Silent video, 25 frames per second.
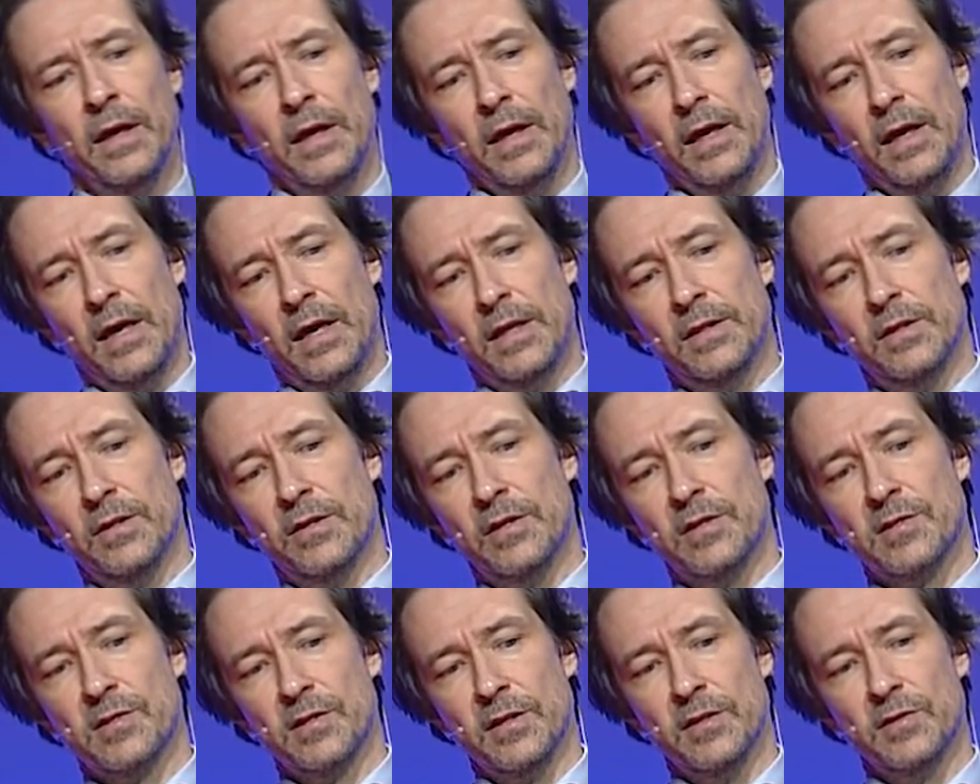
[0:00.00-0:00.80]
And there
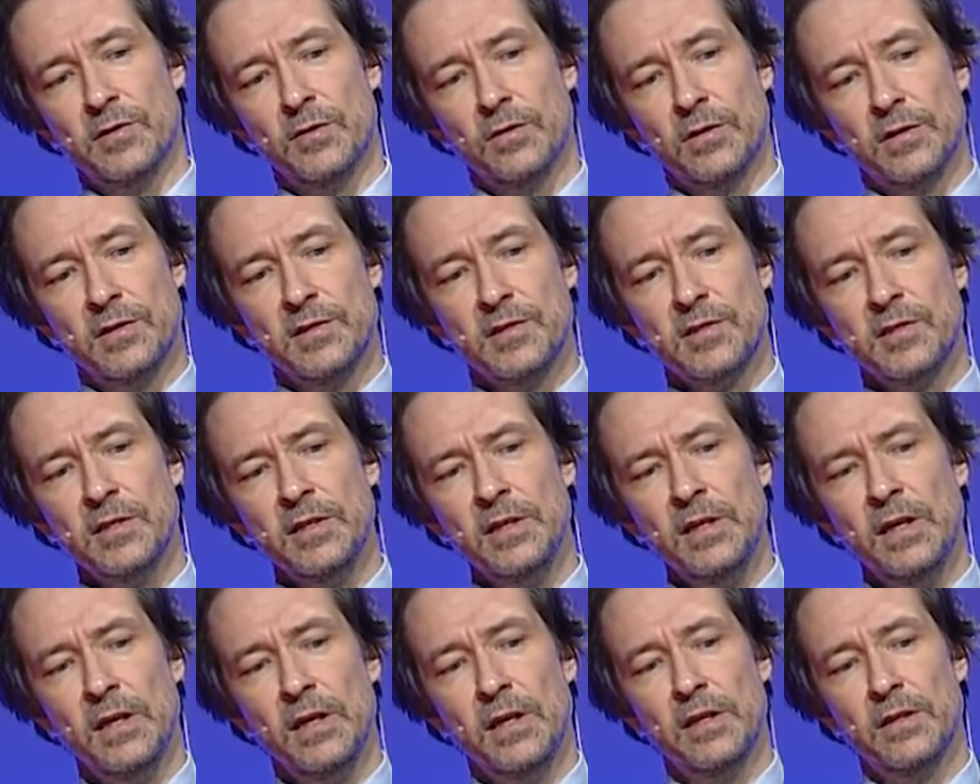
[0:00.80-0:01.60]
is, as you can
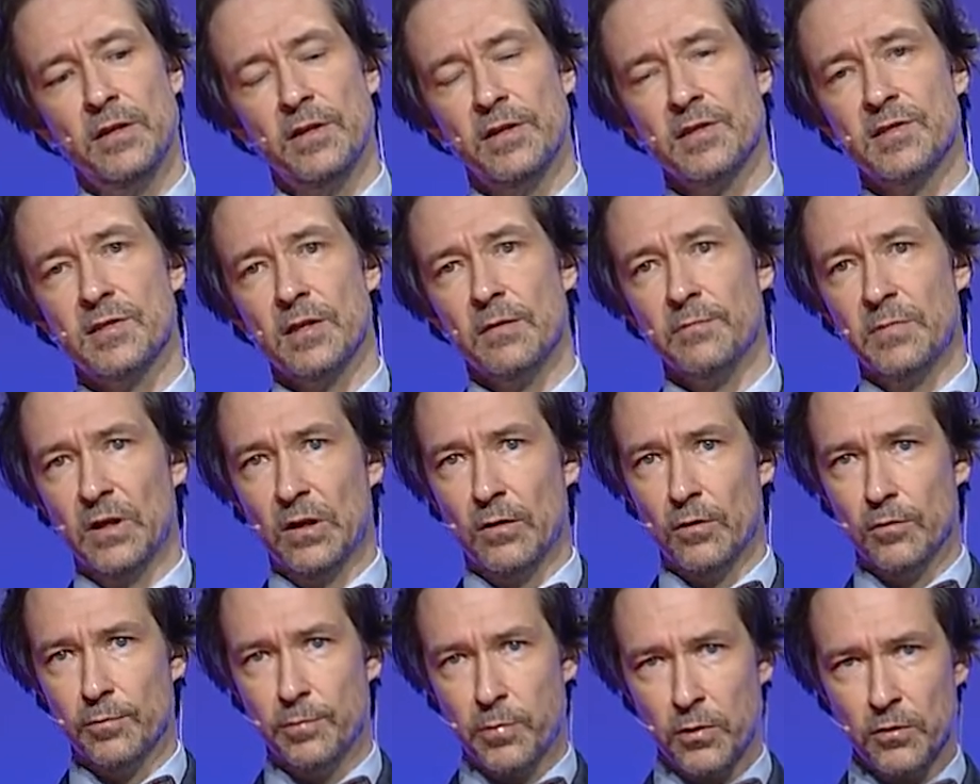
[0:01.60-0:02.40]
see, there is something
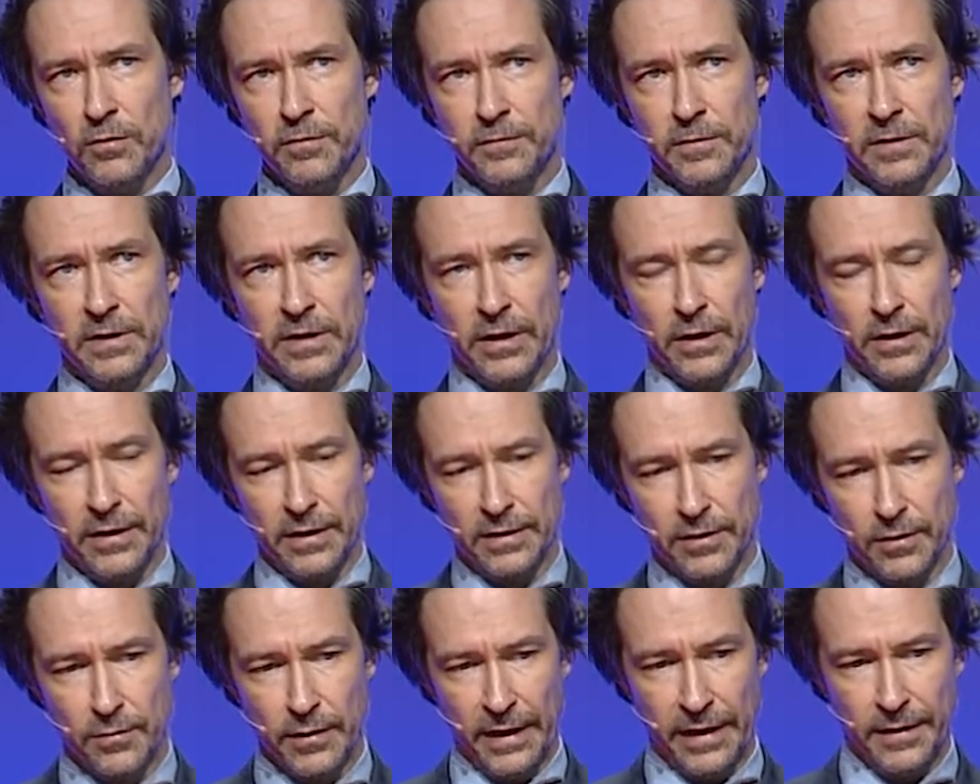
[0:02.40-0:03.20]
called proof in there
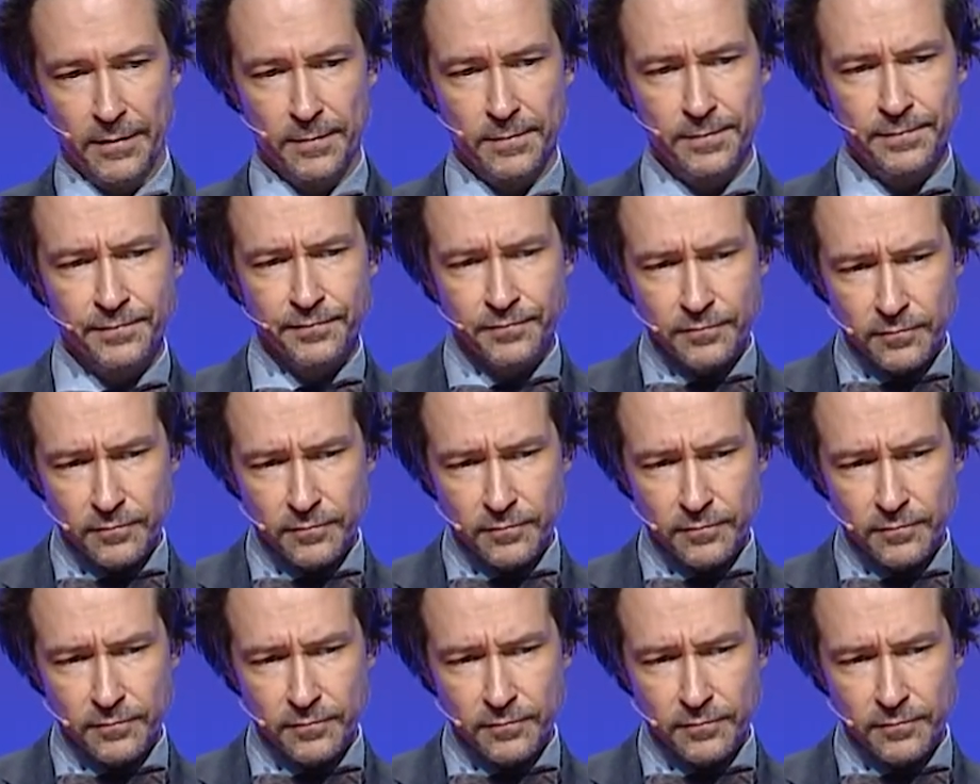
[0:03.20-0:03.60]
in green